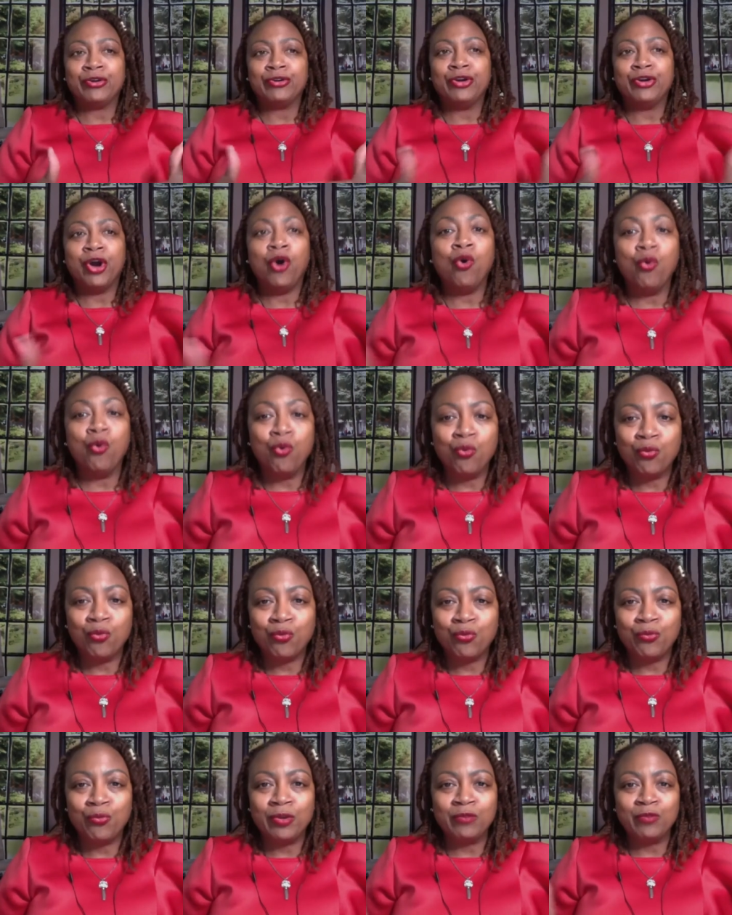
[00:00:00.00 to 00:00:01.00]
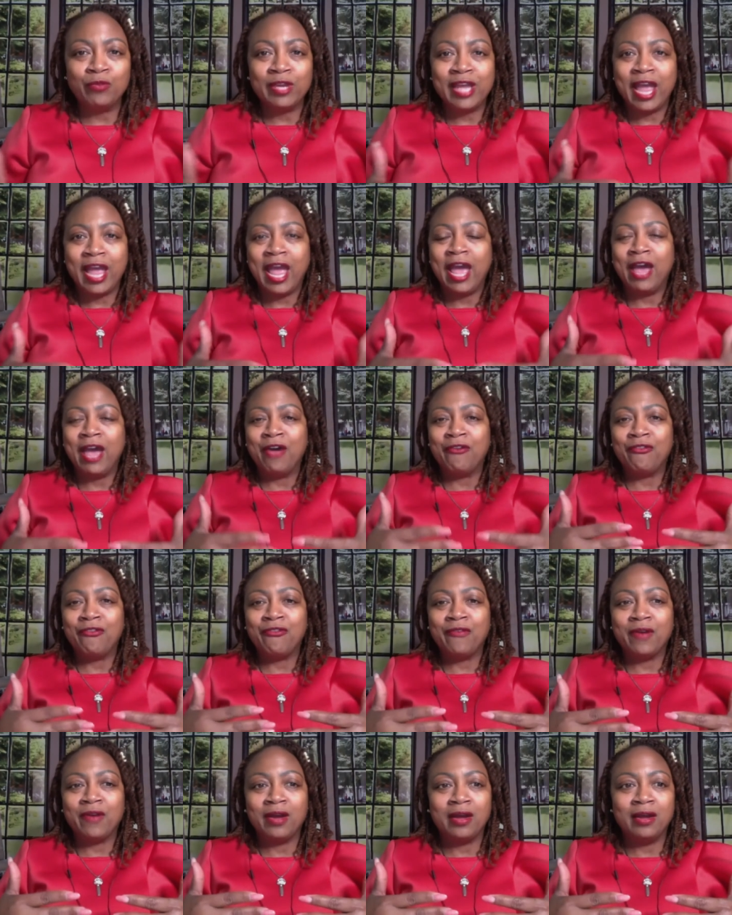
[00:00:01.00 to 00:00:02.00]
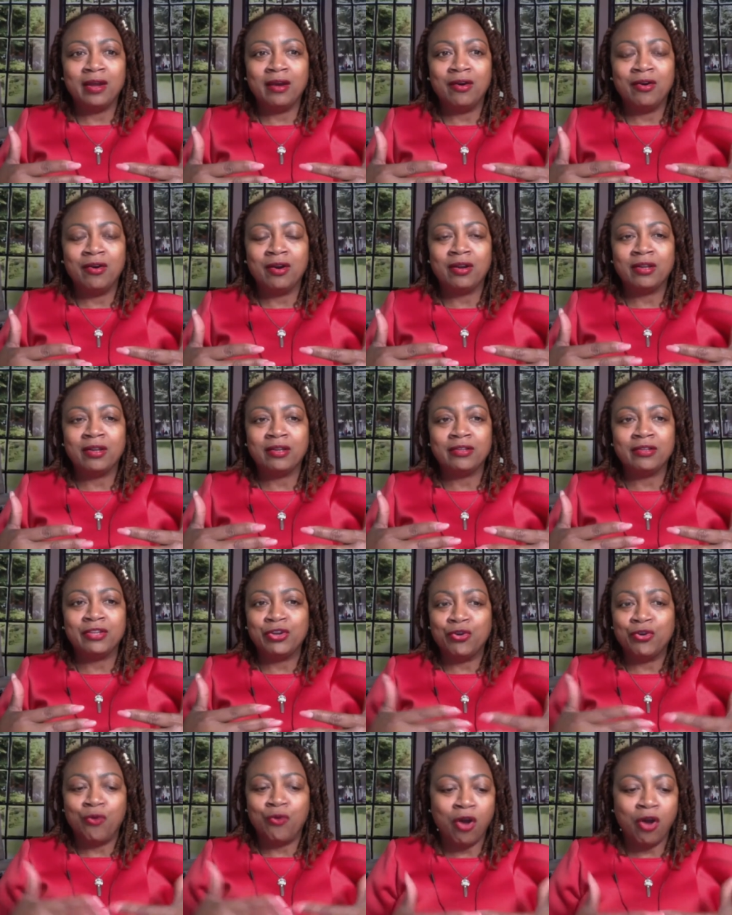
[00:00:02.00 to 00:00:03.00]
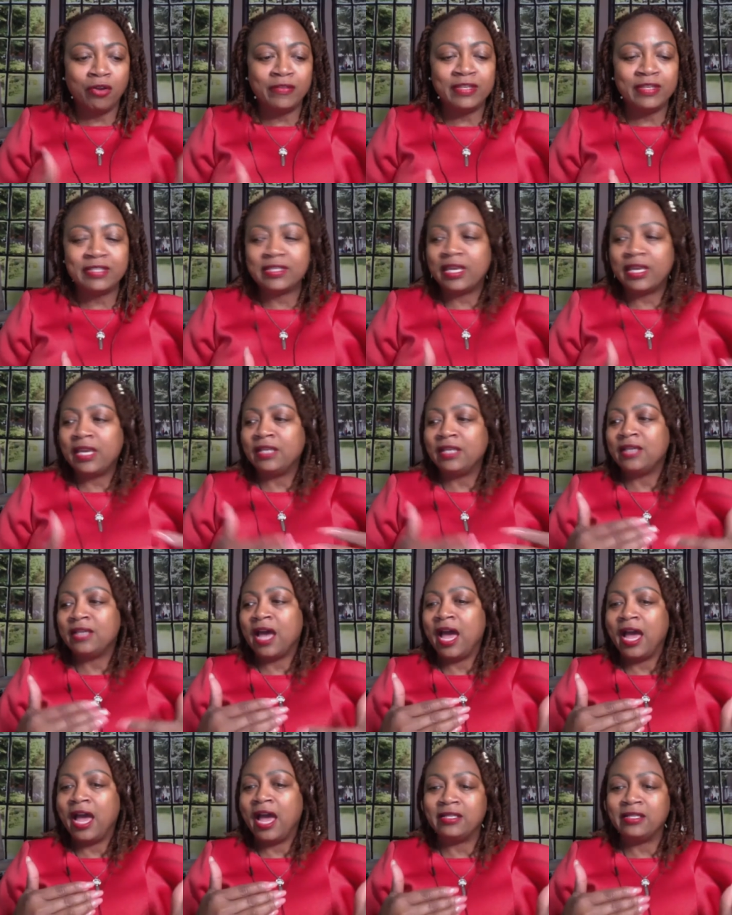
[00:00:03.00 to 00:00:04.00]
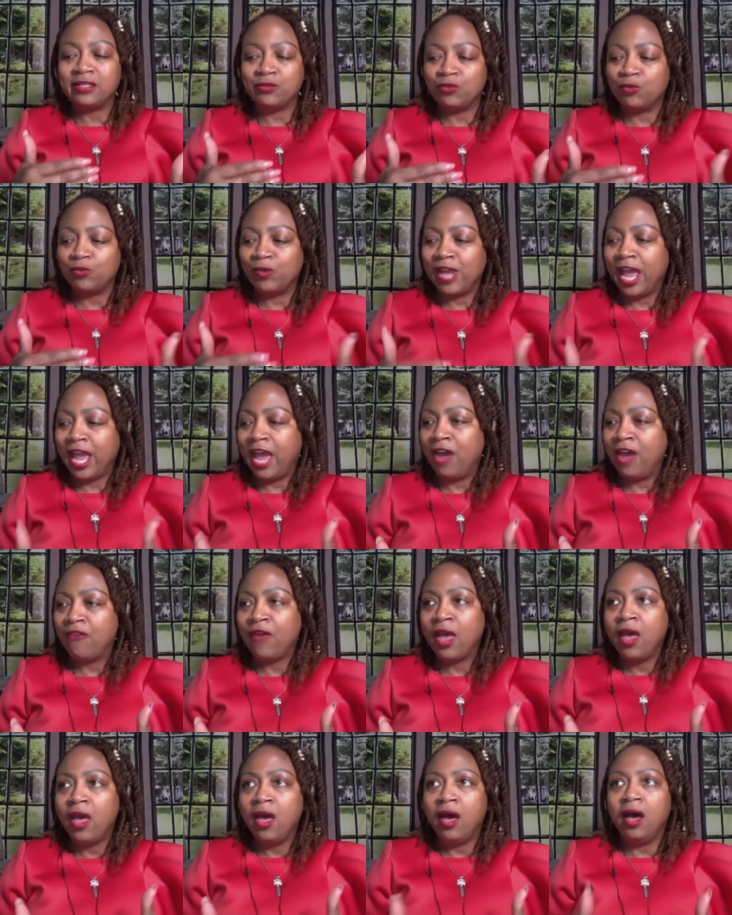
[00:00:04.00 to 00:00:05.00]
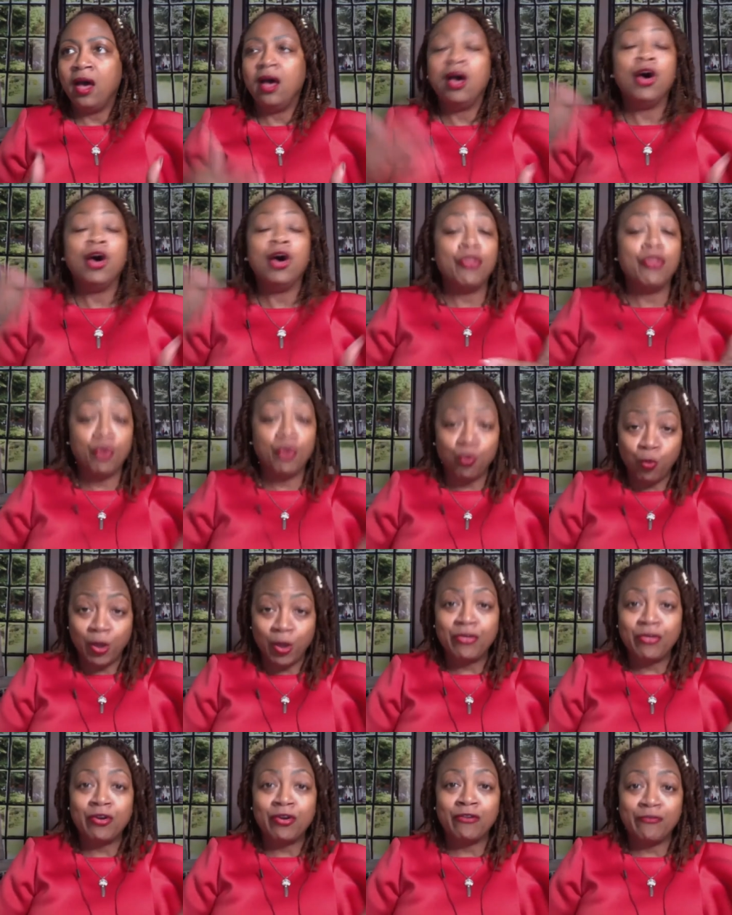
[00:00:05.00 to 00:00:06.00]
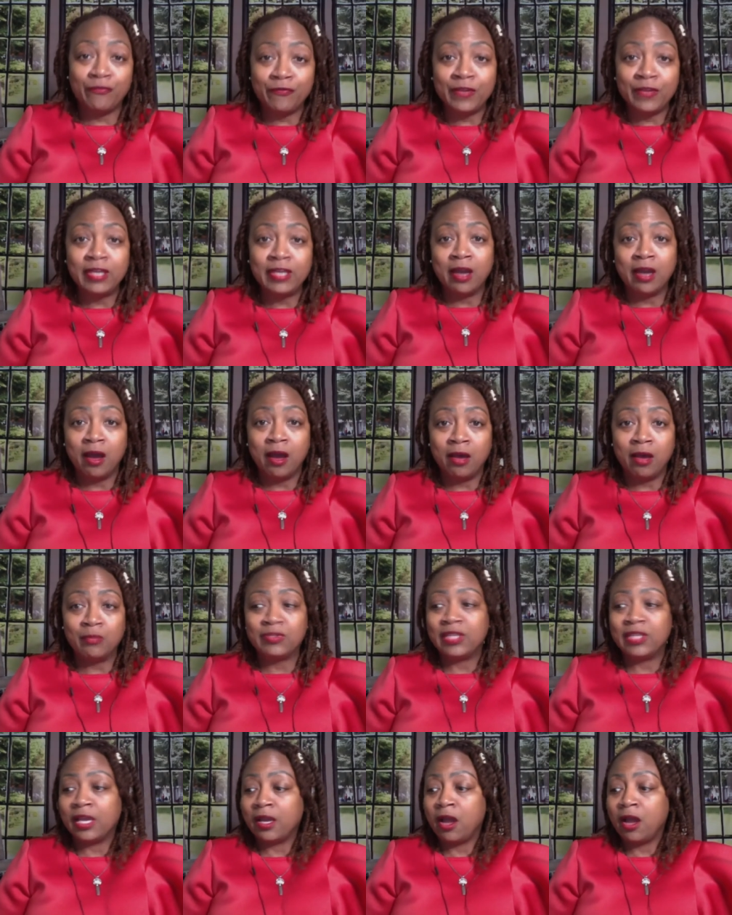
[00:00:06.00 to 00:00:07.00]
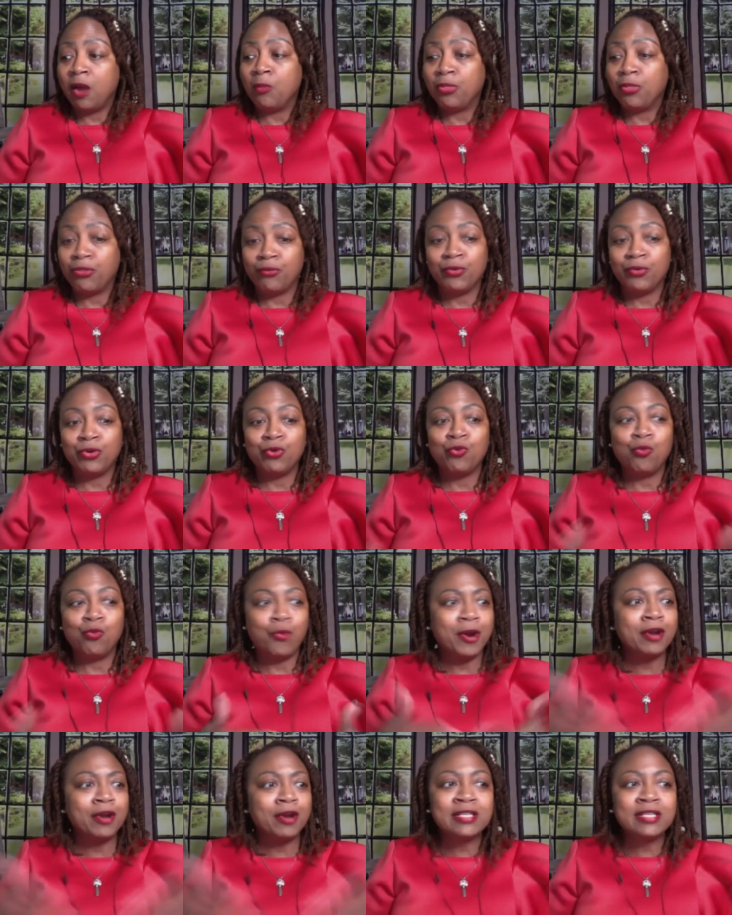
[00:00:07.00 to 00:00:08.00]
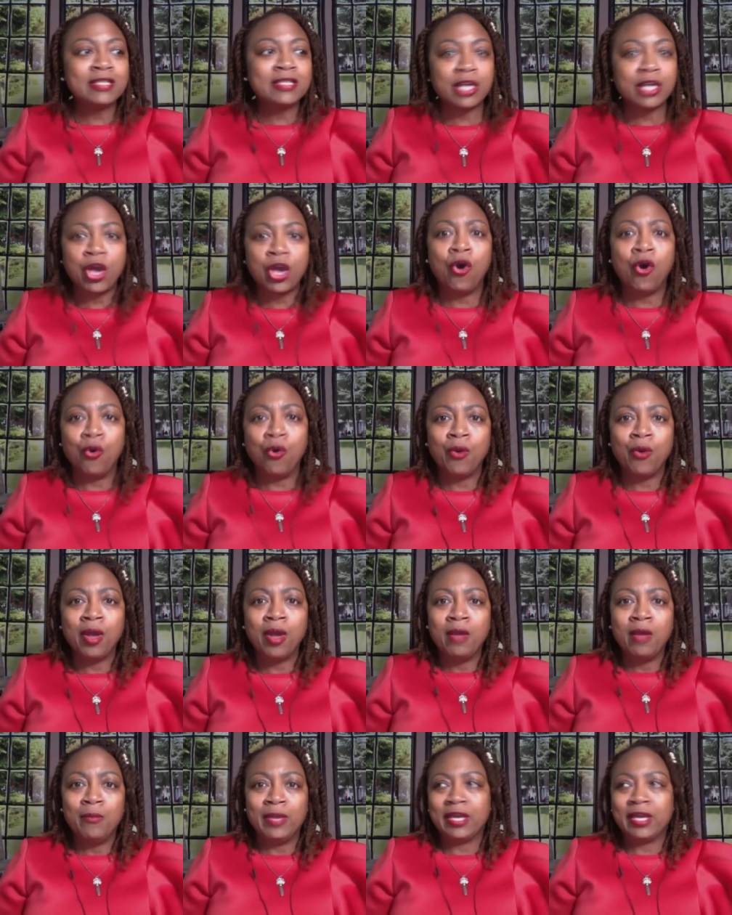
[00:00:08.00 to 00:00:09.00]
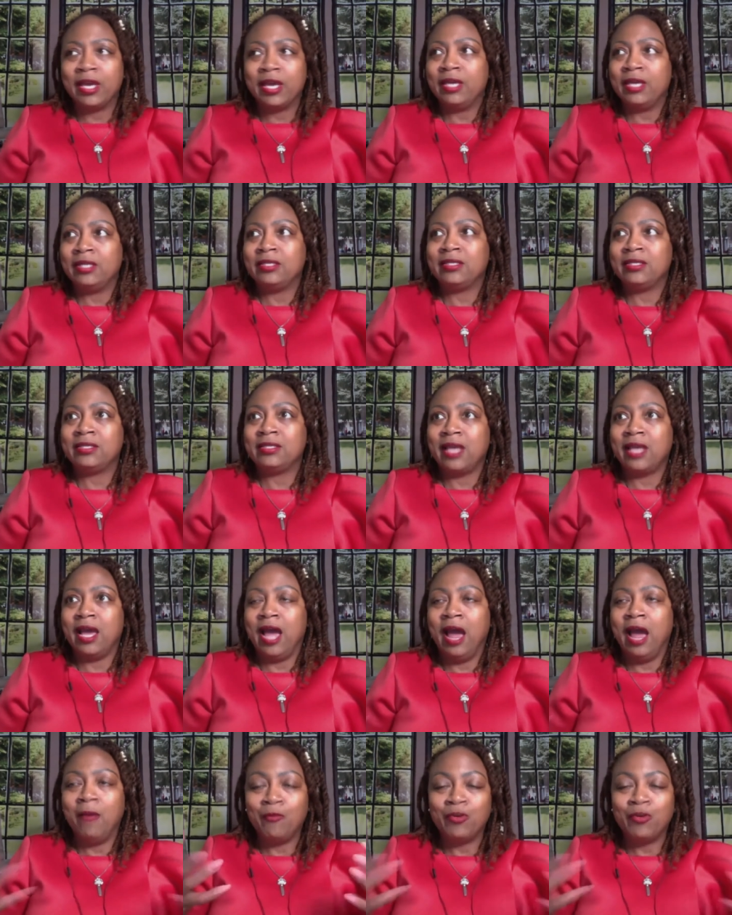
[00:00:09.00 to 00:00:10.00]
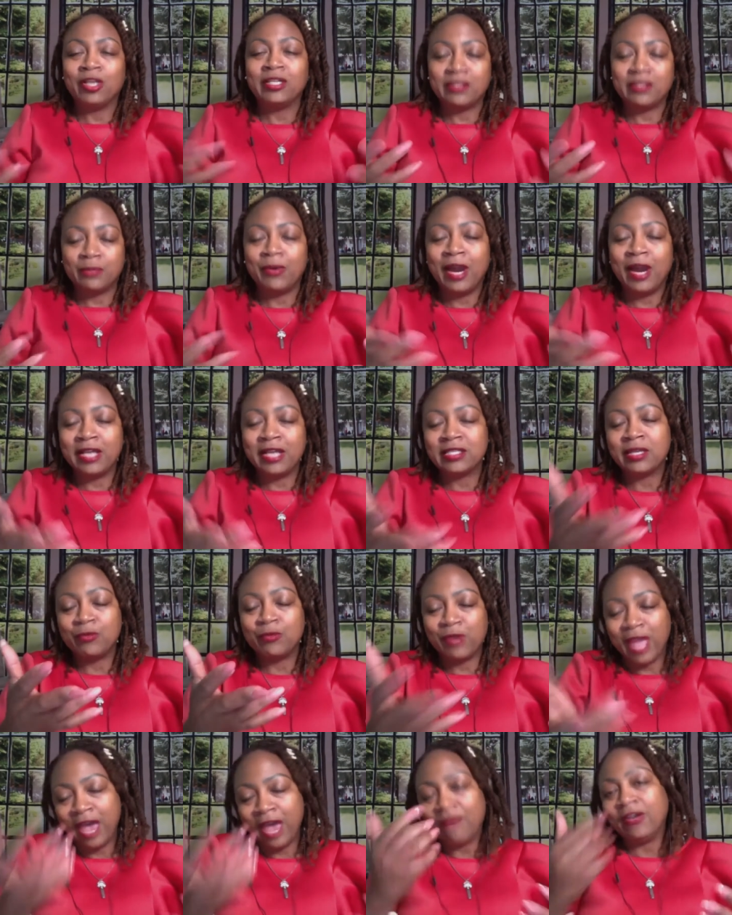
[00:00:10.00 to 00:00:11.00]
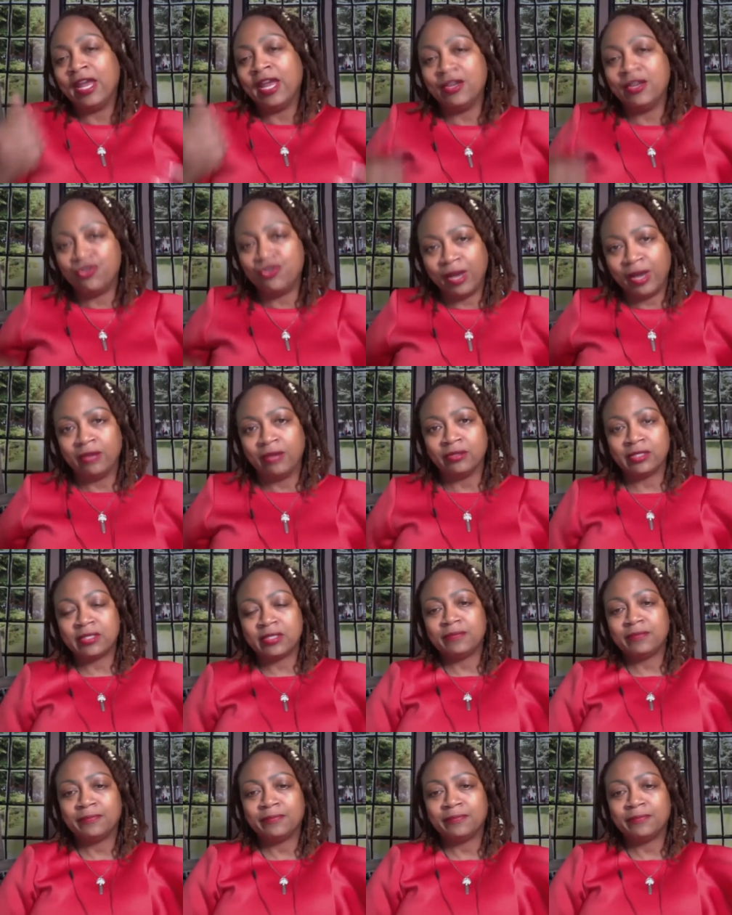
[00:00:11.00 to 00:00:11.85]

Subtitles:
go when we have, all of these king tides, and when we have other weather phenoms that come through? Where does it go? Because I'm really surprised that we haven't had droughts.